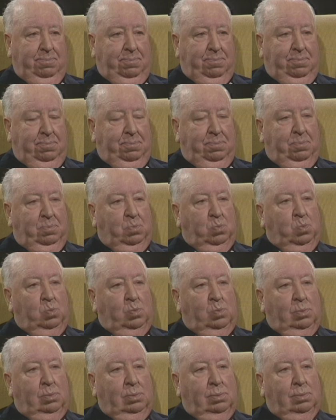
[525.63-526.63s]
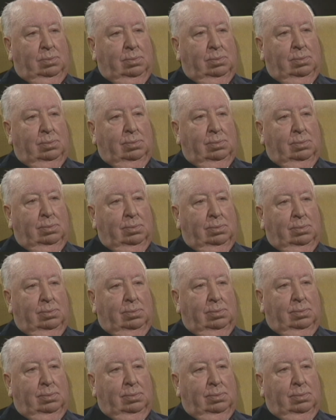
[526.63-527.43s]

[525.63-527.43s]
Nothing is said.